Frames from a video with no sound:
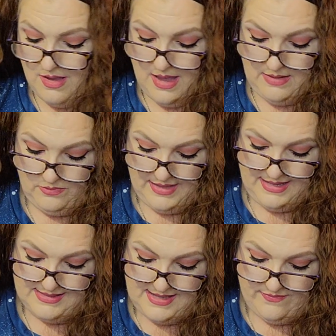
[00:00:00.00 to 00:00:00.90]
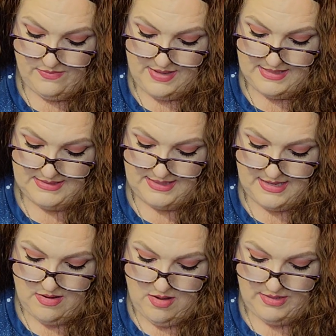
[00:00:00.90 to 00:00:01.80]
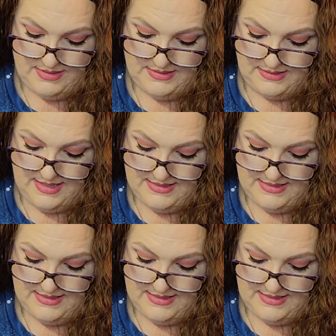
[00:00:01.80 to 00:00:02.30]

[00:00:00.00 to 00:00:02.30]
I don't think it's giving me a scent, honestly.